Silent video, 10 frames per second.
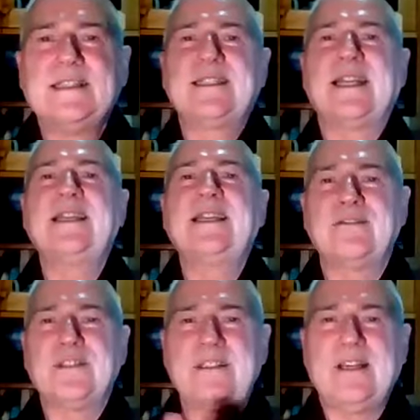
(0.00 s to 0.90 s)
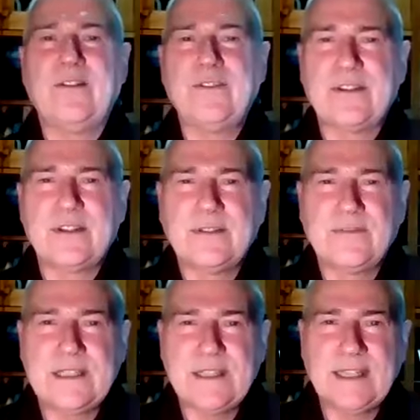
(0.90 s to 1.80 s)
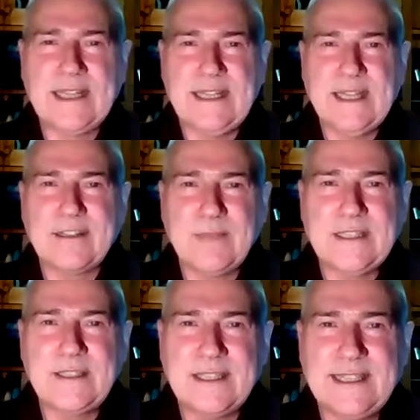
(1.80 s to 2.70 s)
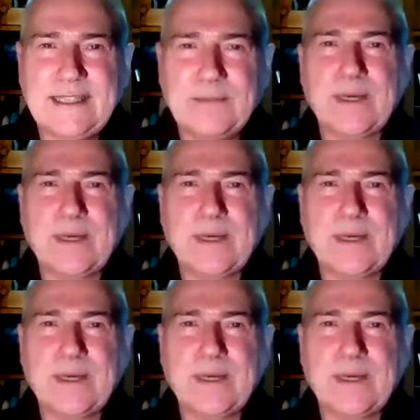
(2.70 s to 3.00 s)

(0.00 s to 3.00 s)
Take care of yourselves physically and mentally.